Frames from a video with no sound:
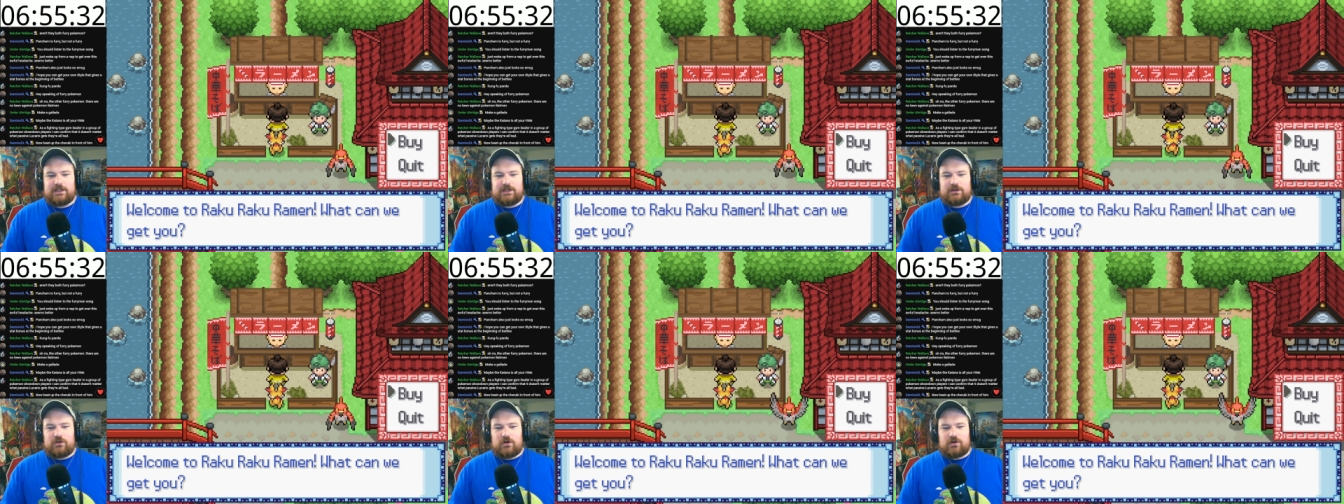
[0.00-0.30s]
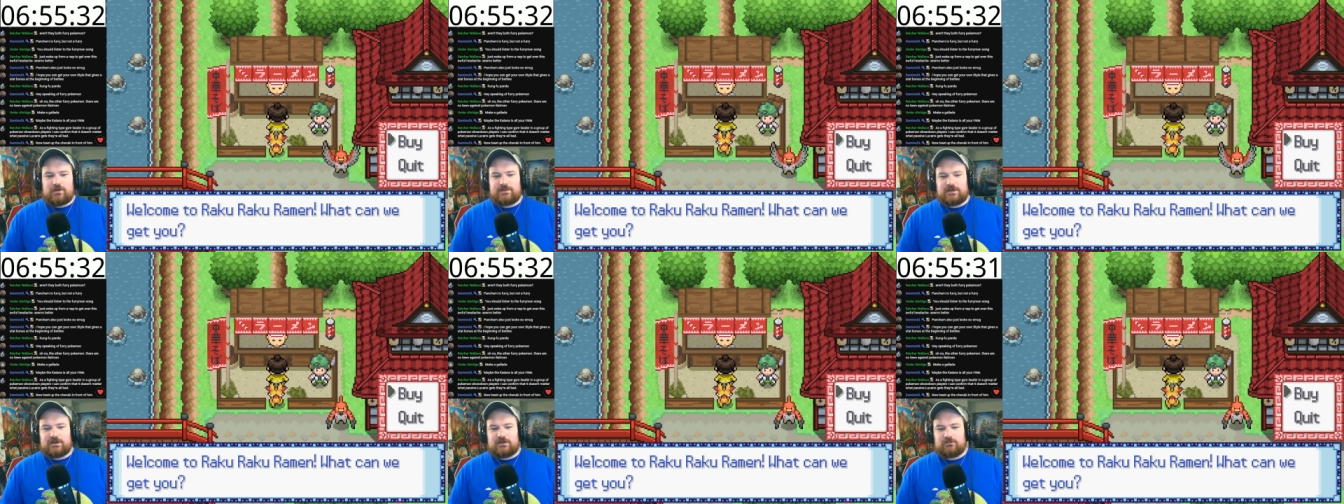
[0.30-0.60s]

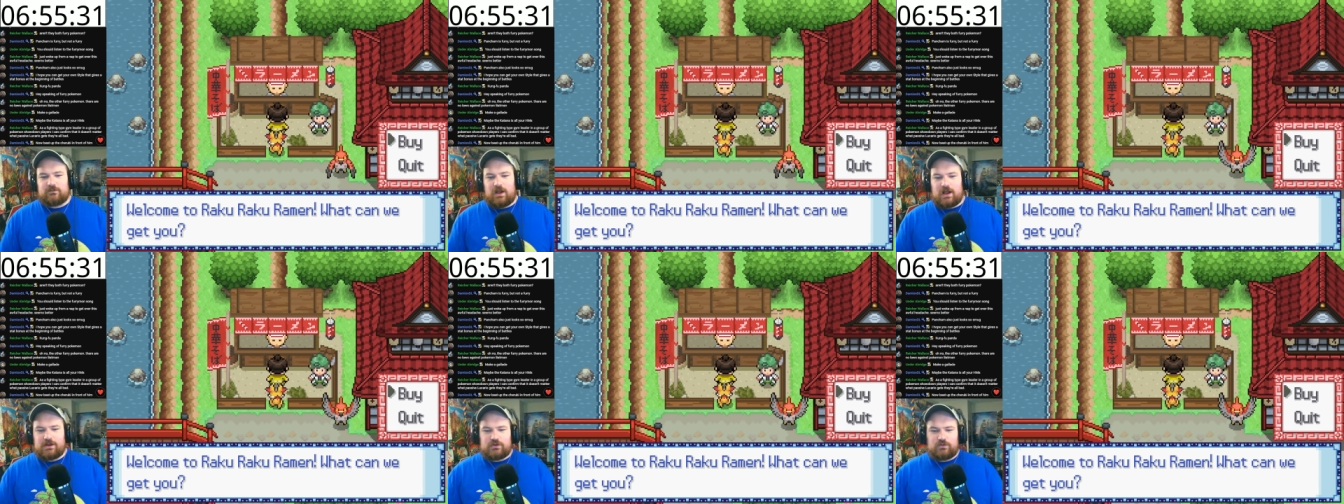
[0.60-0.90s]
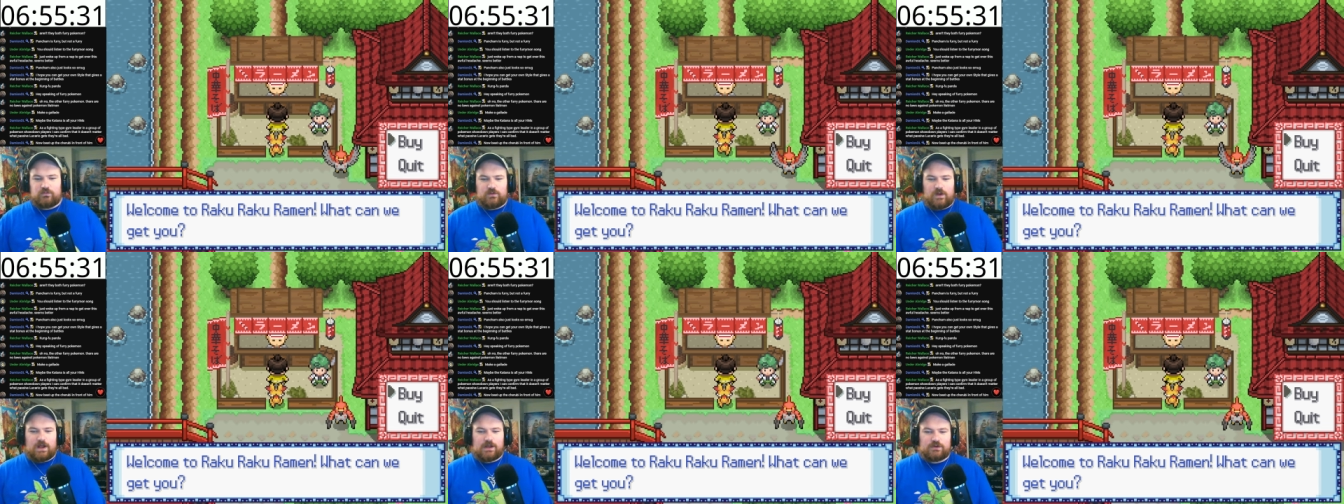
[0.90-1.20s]
Welcome to
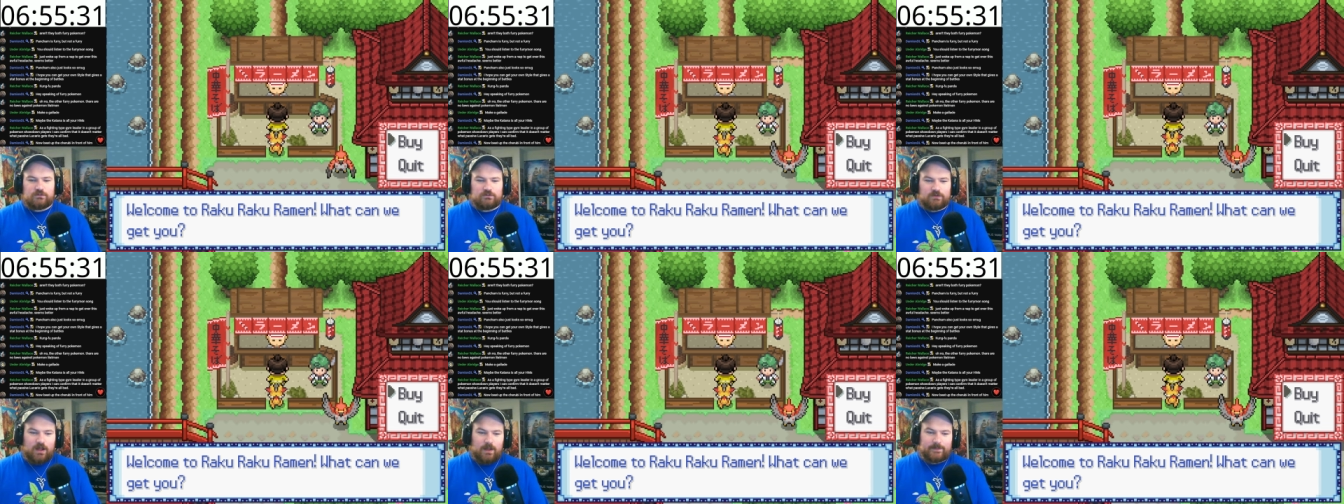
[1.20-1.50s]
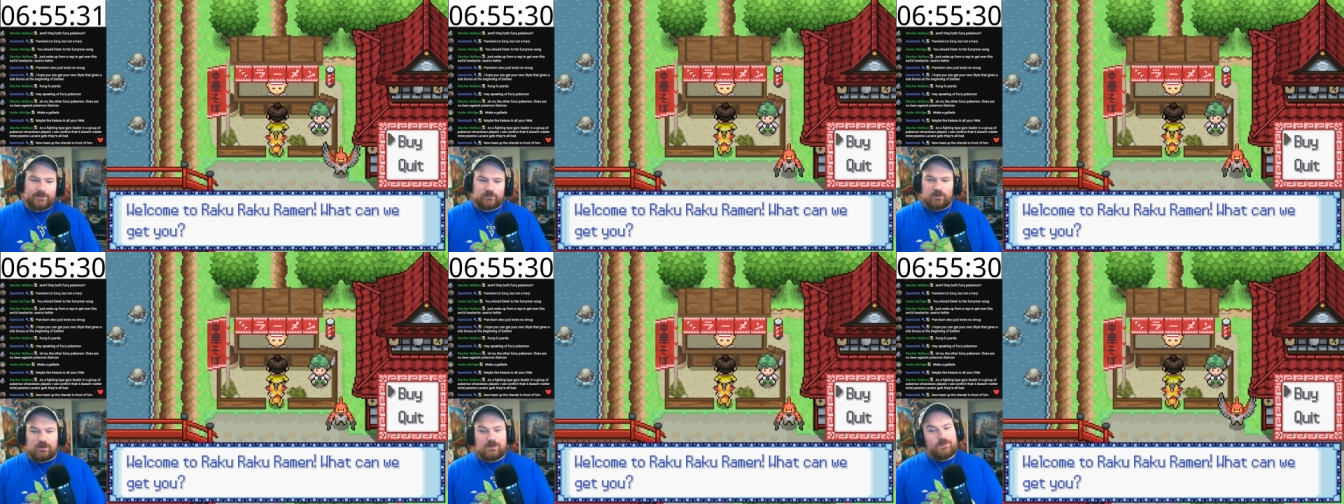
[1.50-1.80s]
Raku Raku
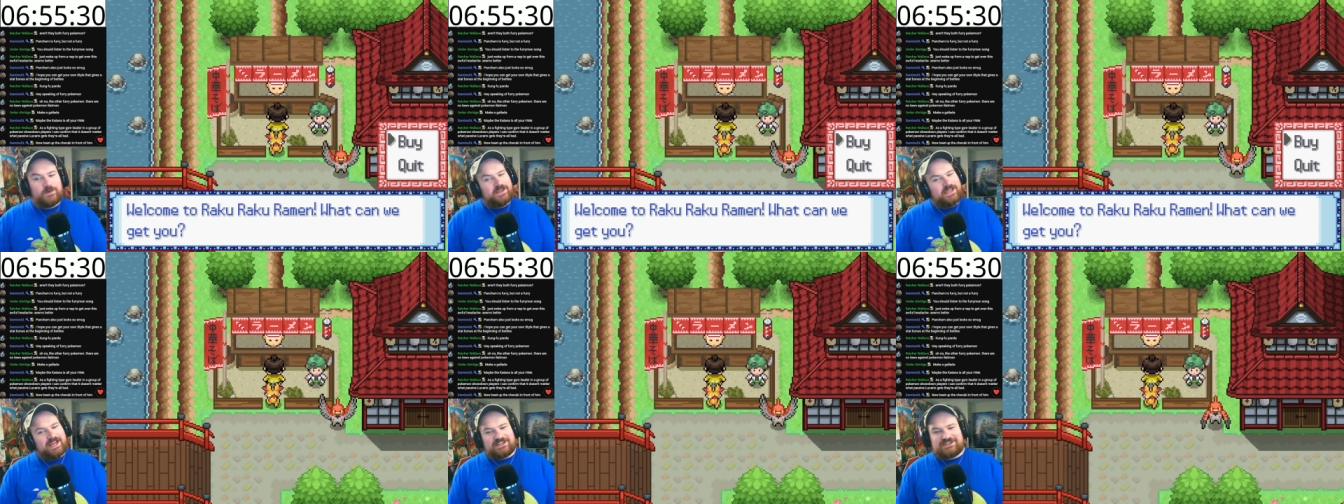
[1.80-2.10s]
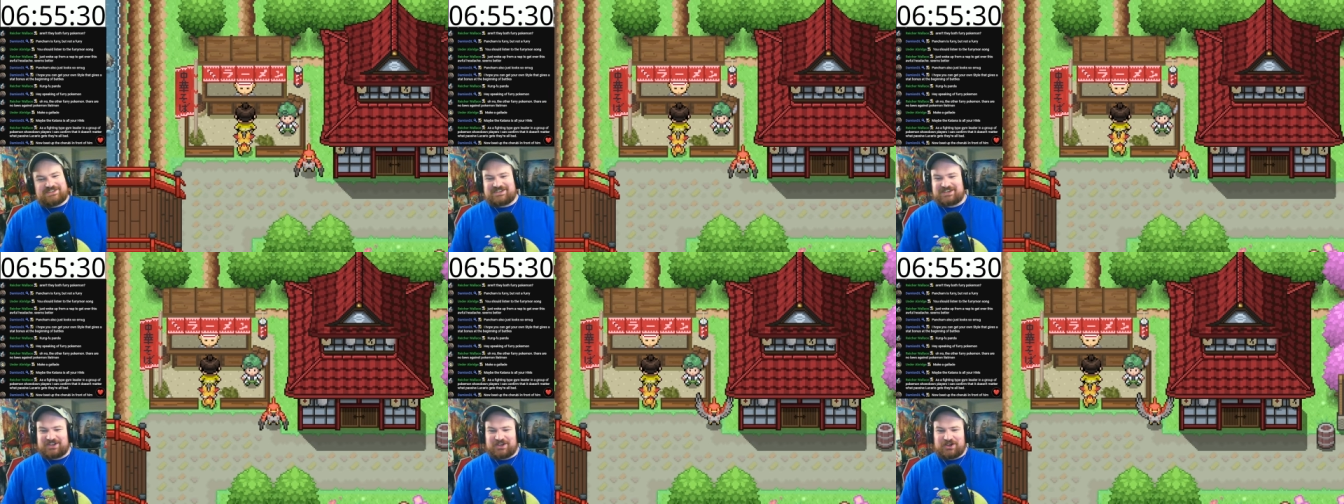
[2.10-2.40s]
Ramen. What can we get you?